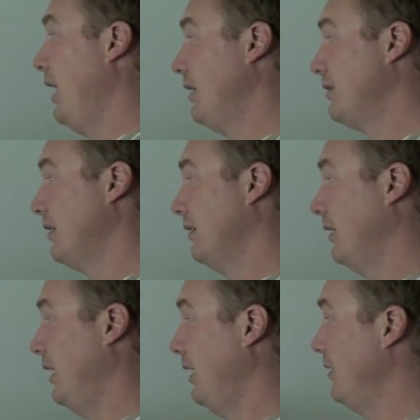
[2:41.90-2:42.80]

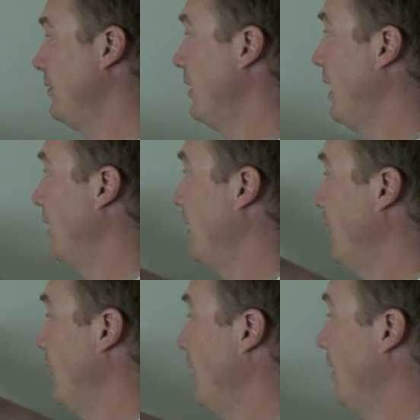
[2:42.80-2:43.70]
instantly is that
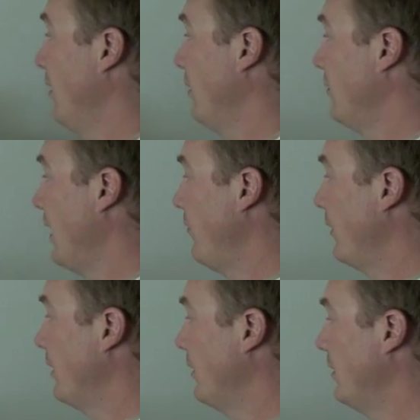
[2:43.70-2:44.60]
the
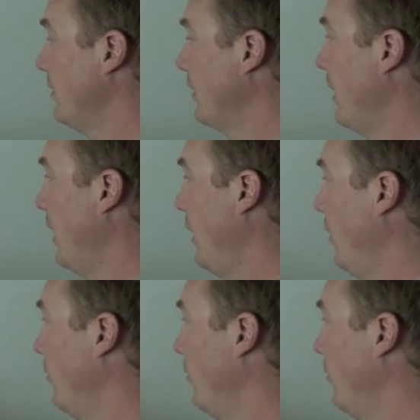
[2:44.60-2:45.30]
traffic that this guy